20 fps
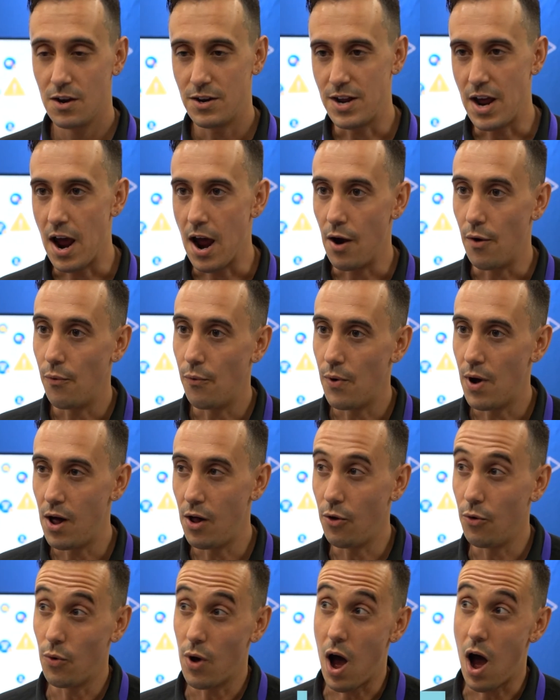Yeah,
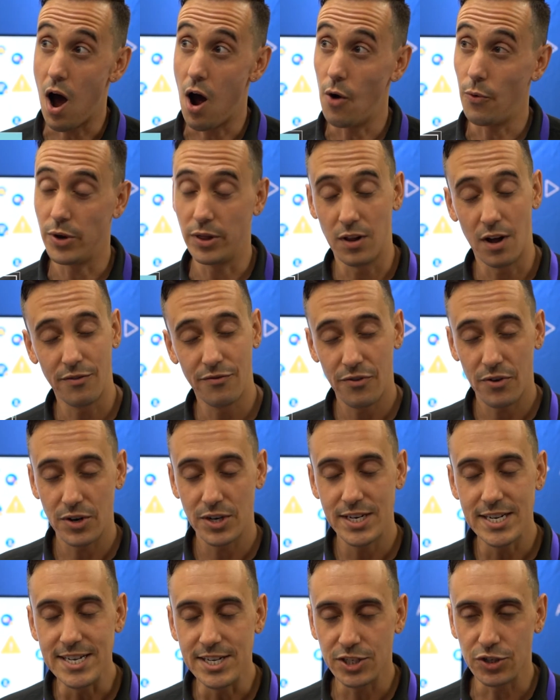well, we love
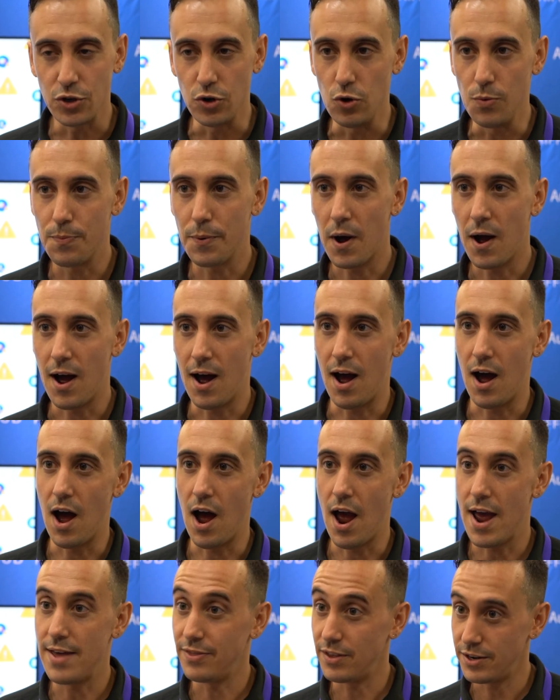Dscoop
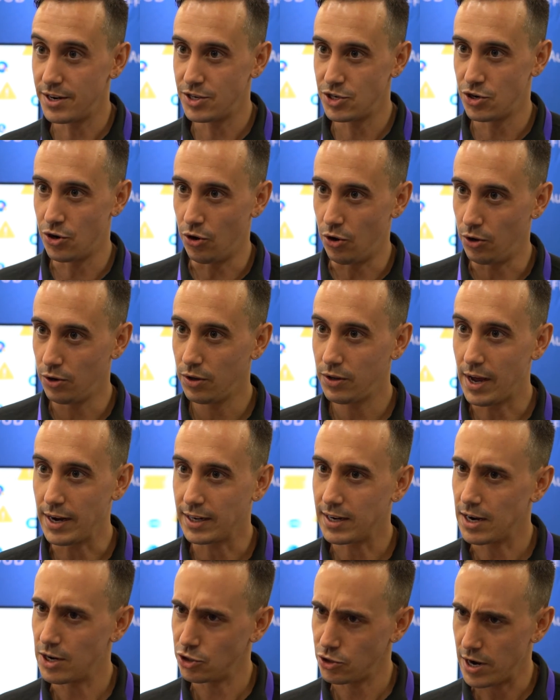and the digital
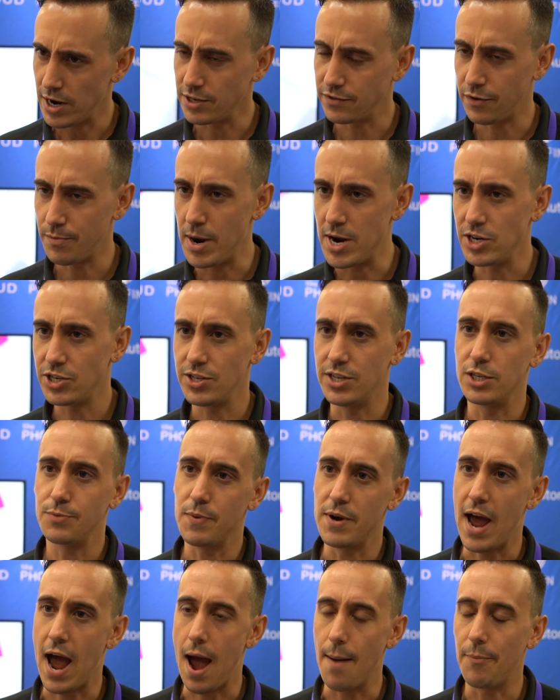kind of transformation that's
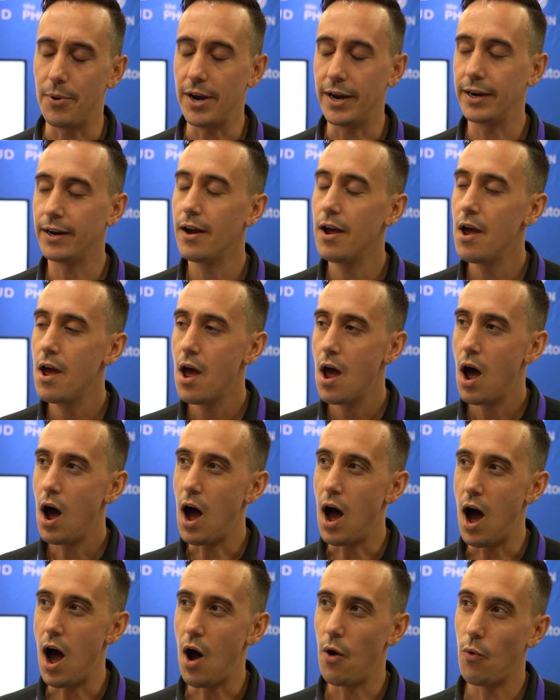been happening.
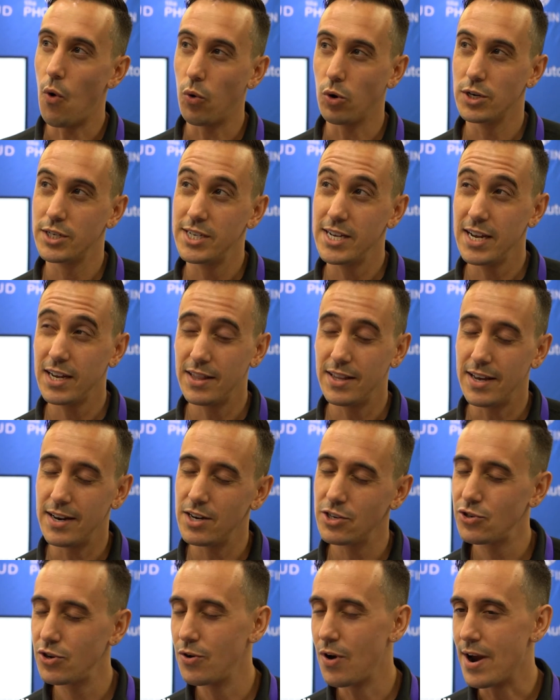What we're seeing in the
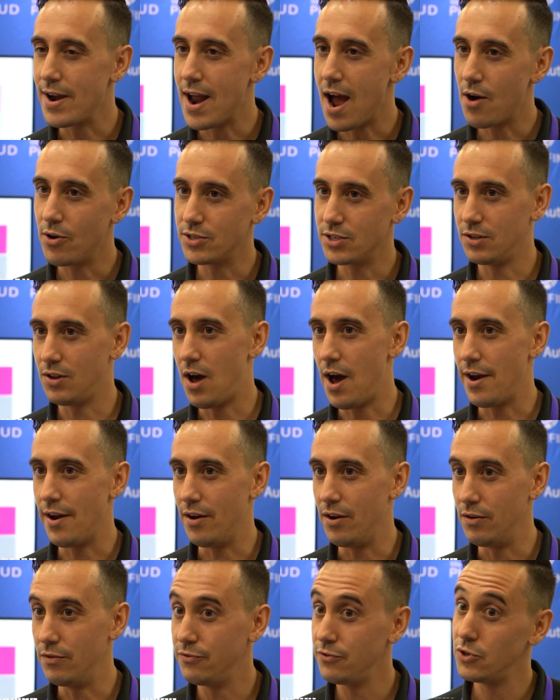industry right now is a lot
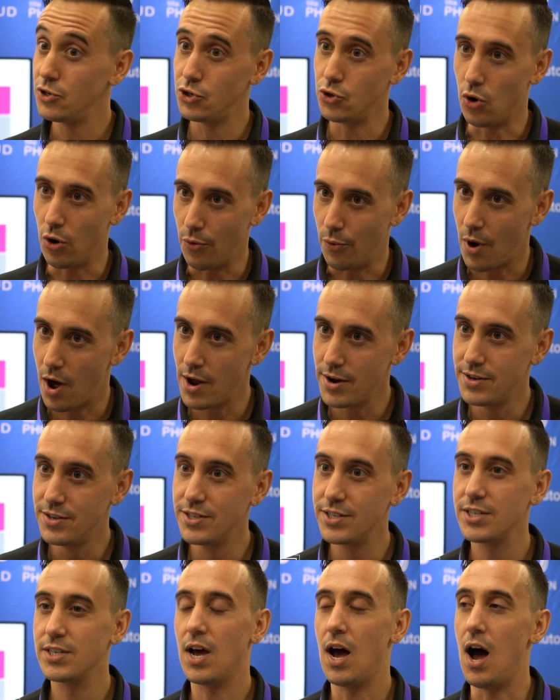of short
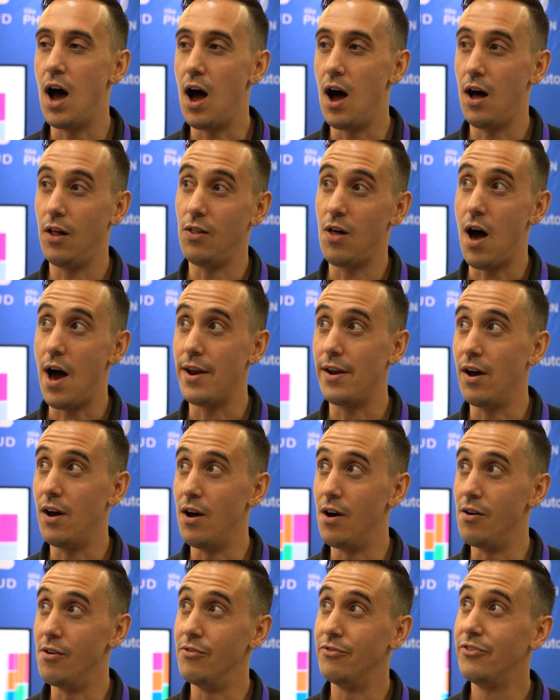runs, a lot
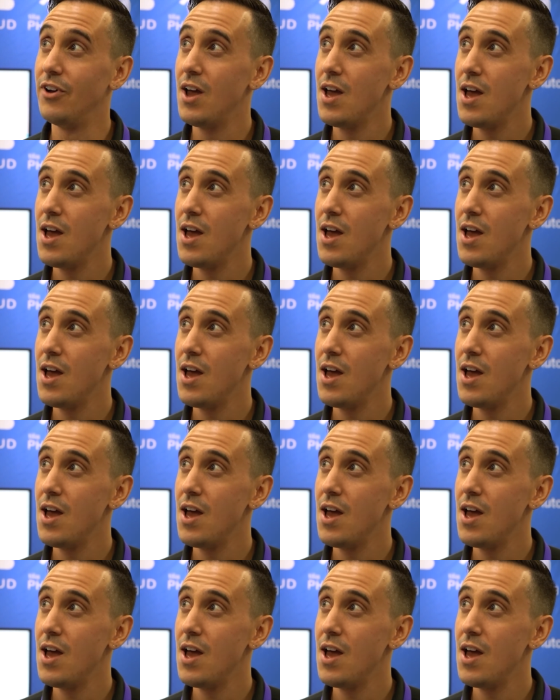of,